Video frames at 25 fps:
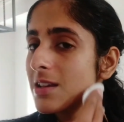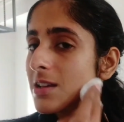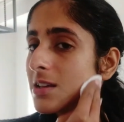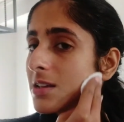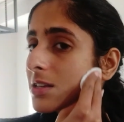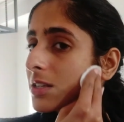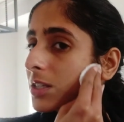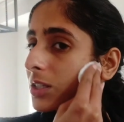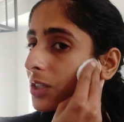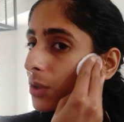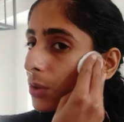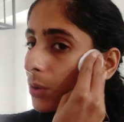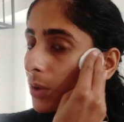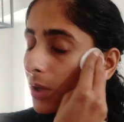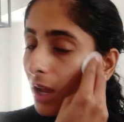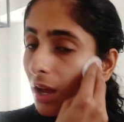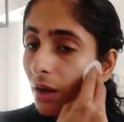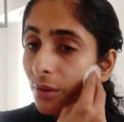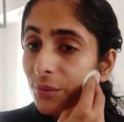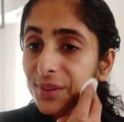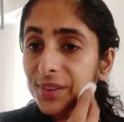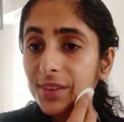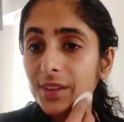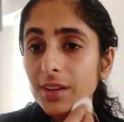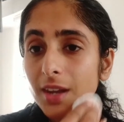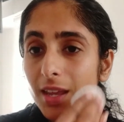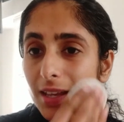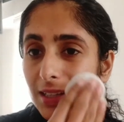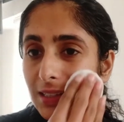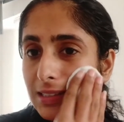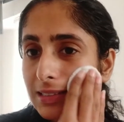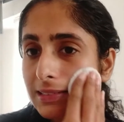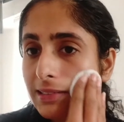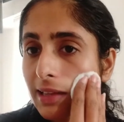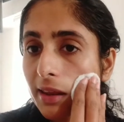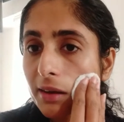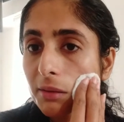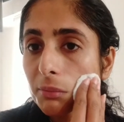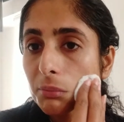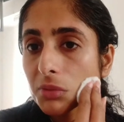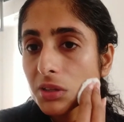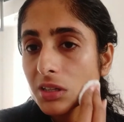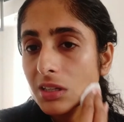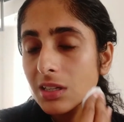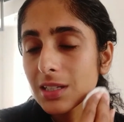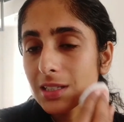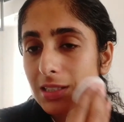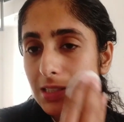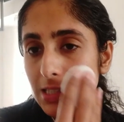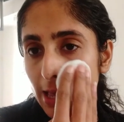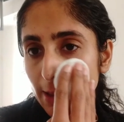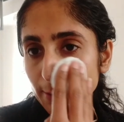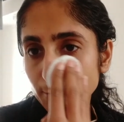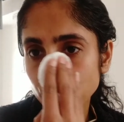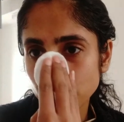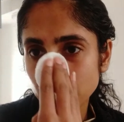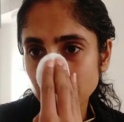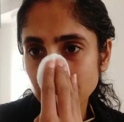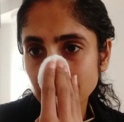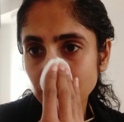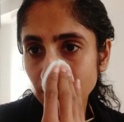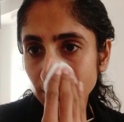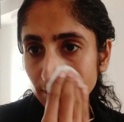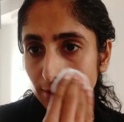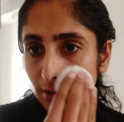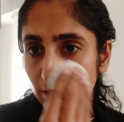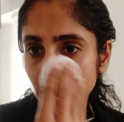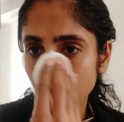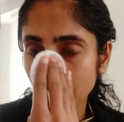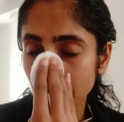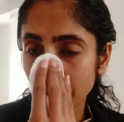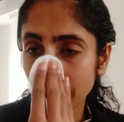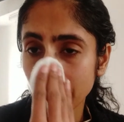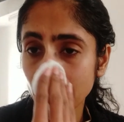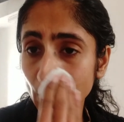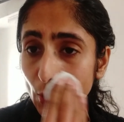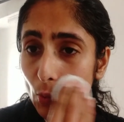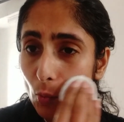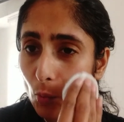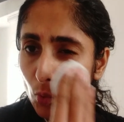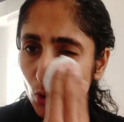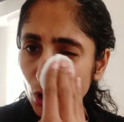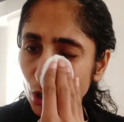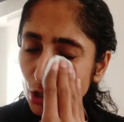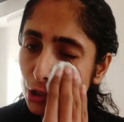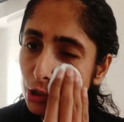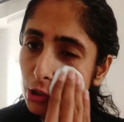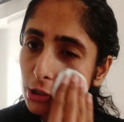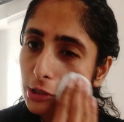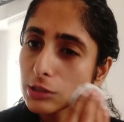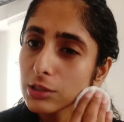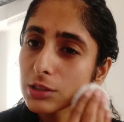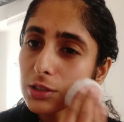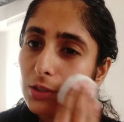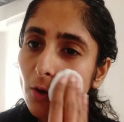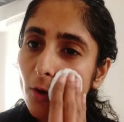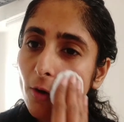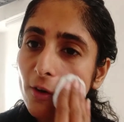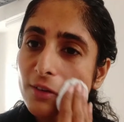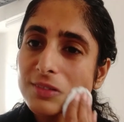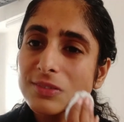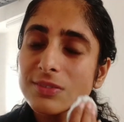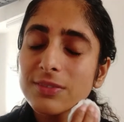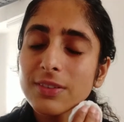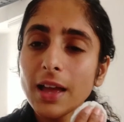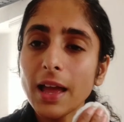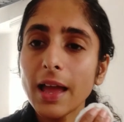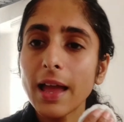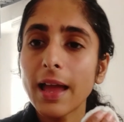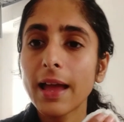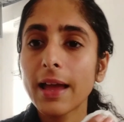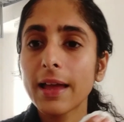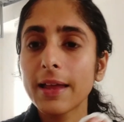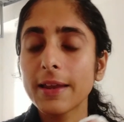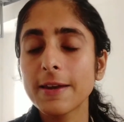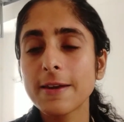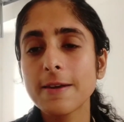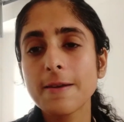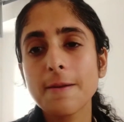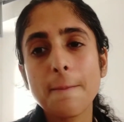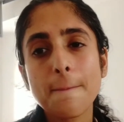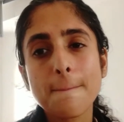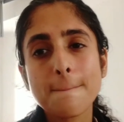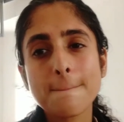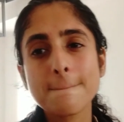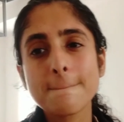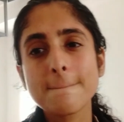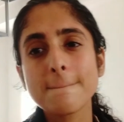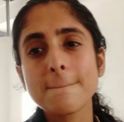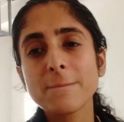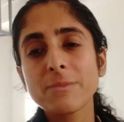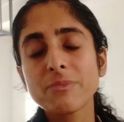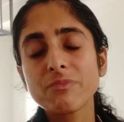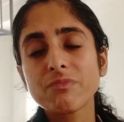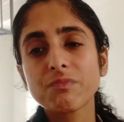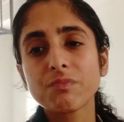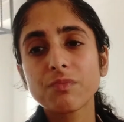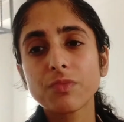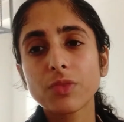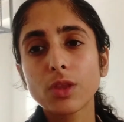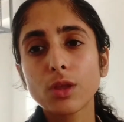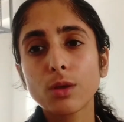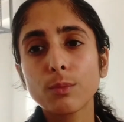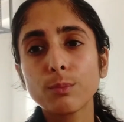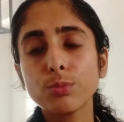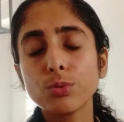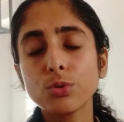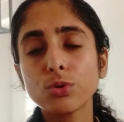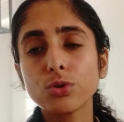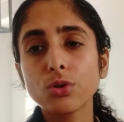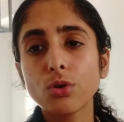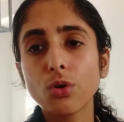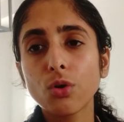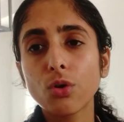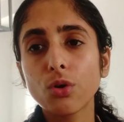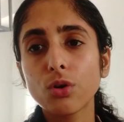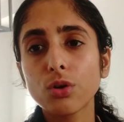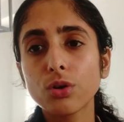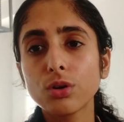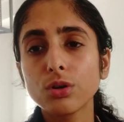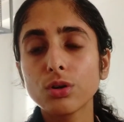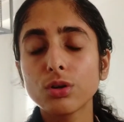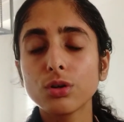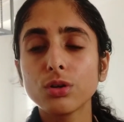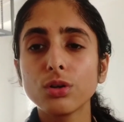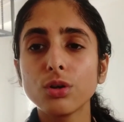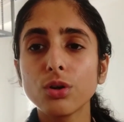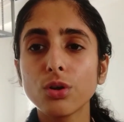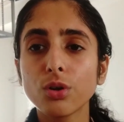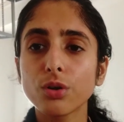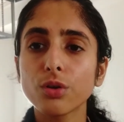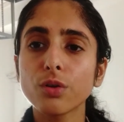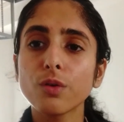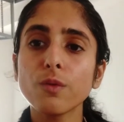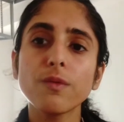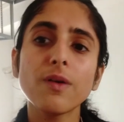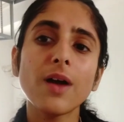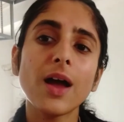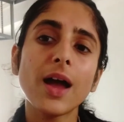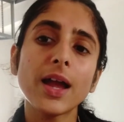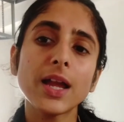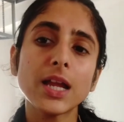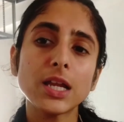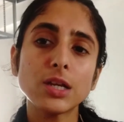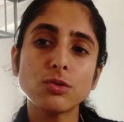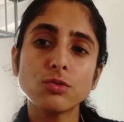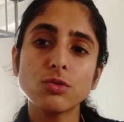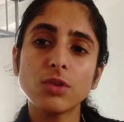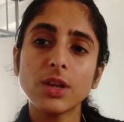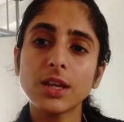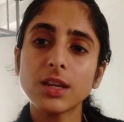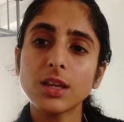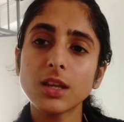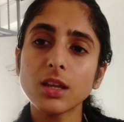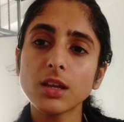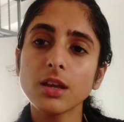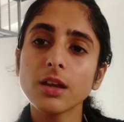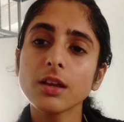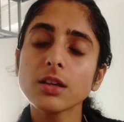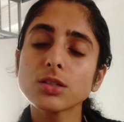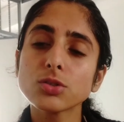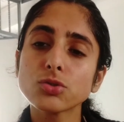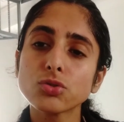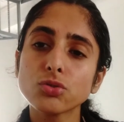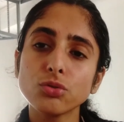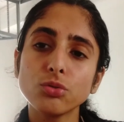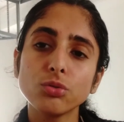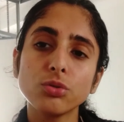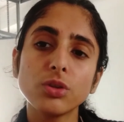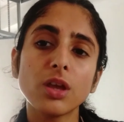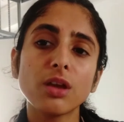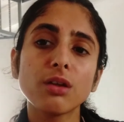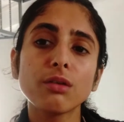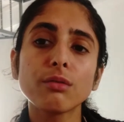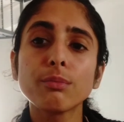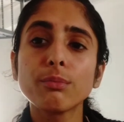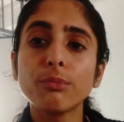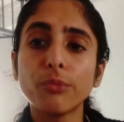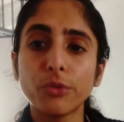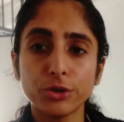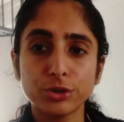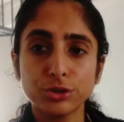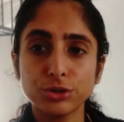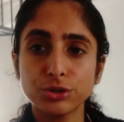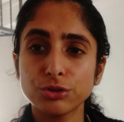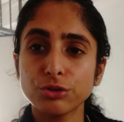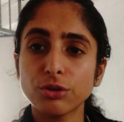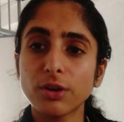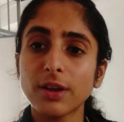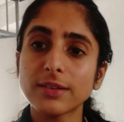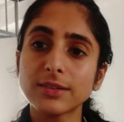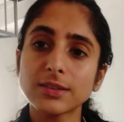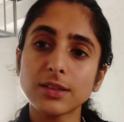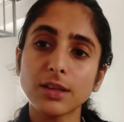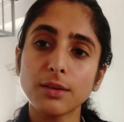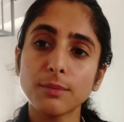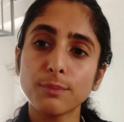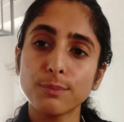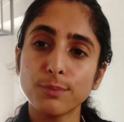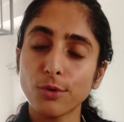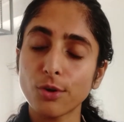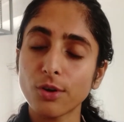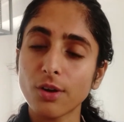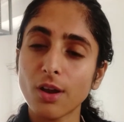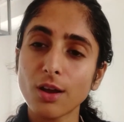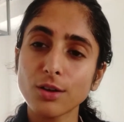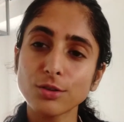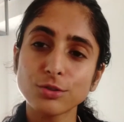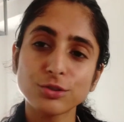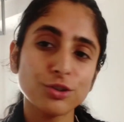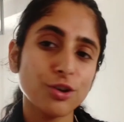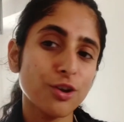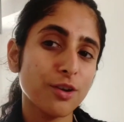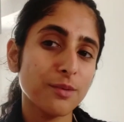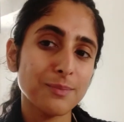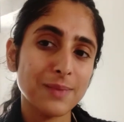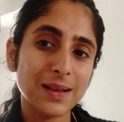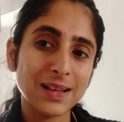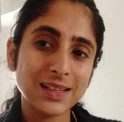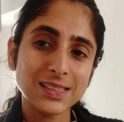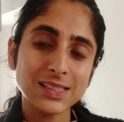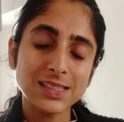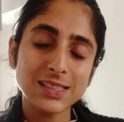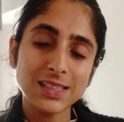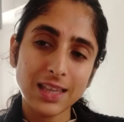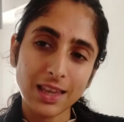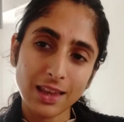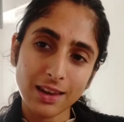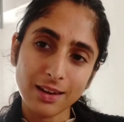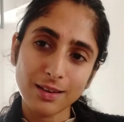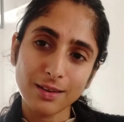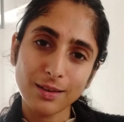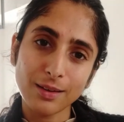So now in the next 10 minutes I'm just gonna like wash this off and put on a lot of hydrating, soothing, moisturizing products on my skin.